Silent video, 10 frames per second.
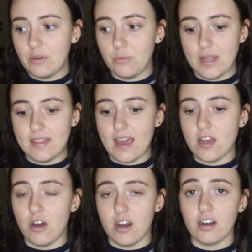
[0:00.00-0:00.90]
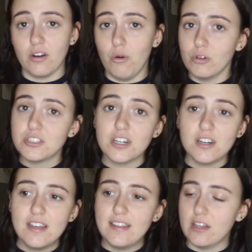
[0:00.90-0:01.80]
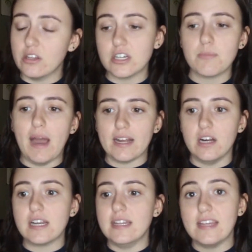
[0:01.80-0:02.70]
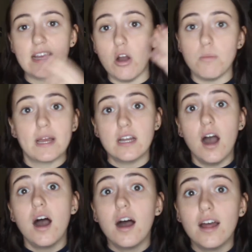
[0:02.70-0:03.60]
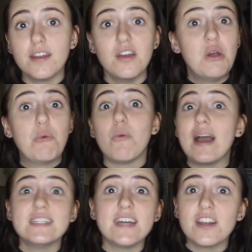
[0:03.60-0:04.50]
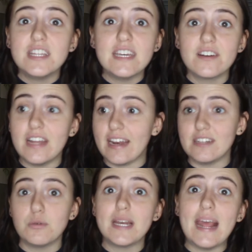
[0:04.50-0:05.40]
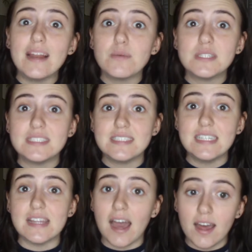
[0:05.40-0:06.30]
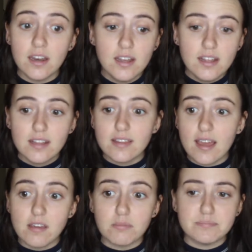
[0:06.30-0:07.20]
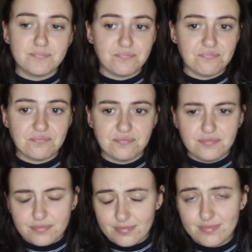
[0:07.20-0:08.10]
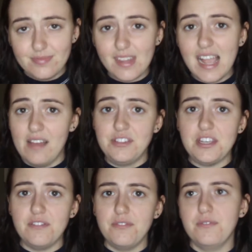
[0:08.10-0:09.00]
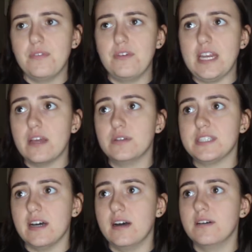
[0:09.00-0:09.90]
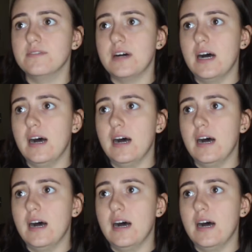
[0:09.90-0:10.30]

when they are older, they'll look back on and think, oh my god, why is that on the internet? I don't want anyone to see that. Like, I've seen videos of